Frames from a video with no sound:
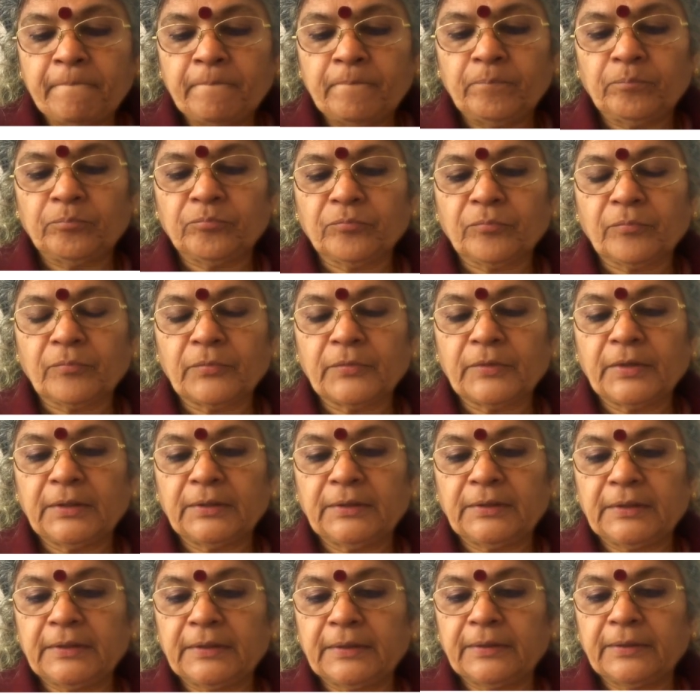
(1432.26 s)

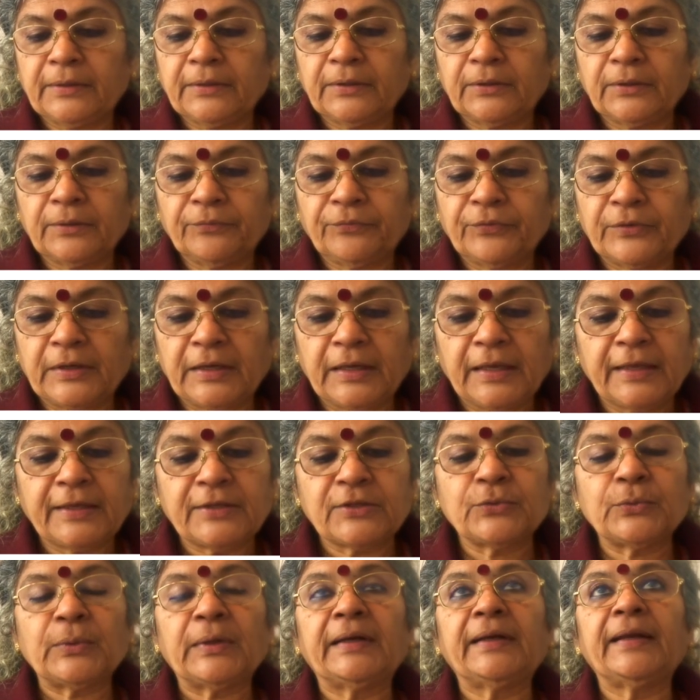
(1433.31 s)
the
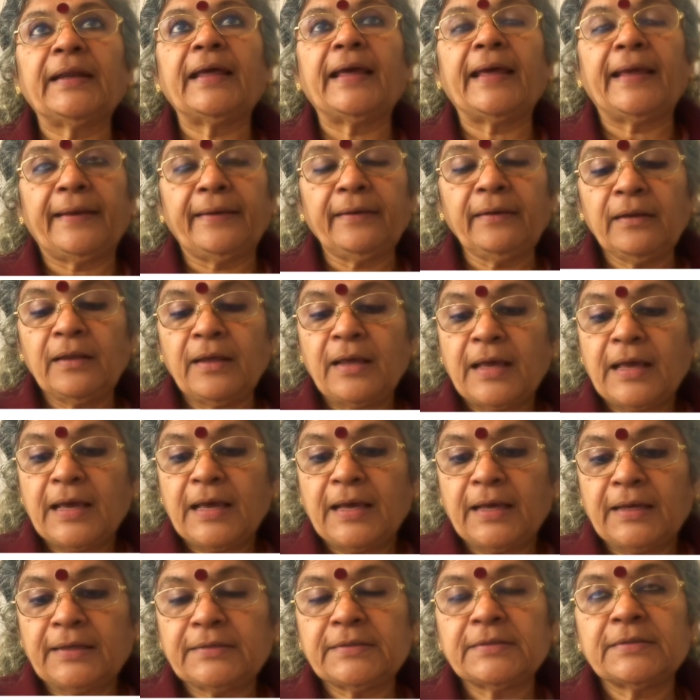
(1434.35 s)
x1n
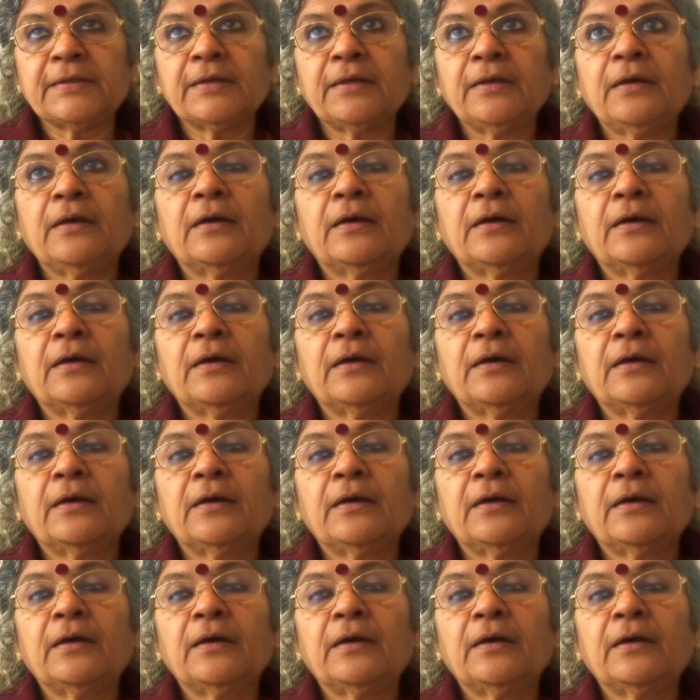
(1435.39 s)
has